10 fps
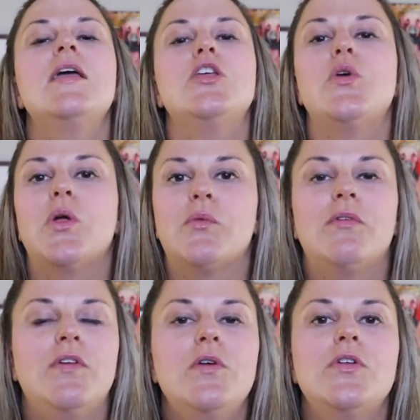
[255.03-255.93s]
you can
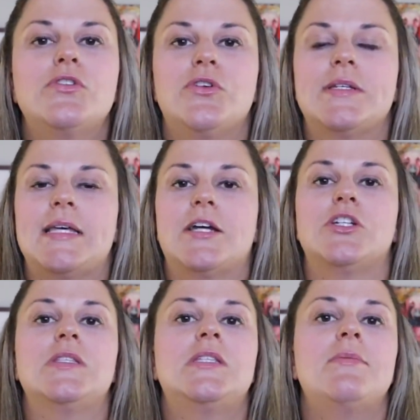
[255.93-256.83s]
review those
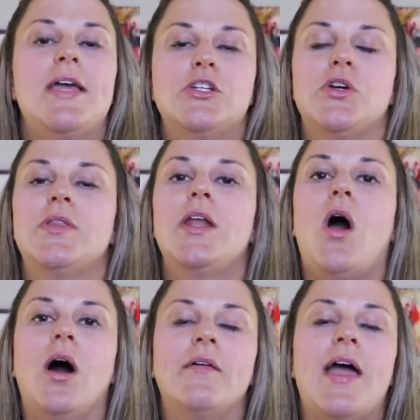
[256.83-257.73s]
transactions to make sure that
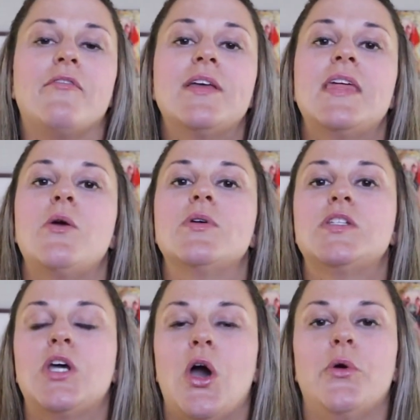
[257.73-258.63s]
everything was
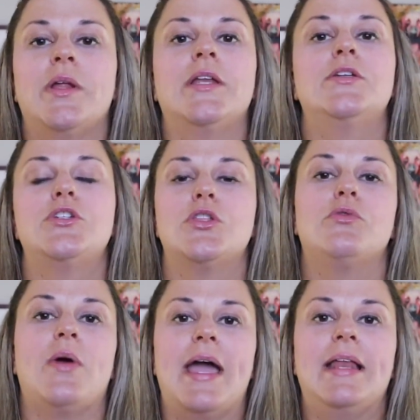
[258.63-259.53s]
coded to the
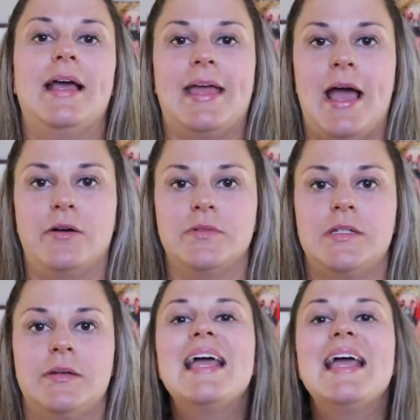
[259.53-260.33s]
right account.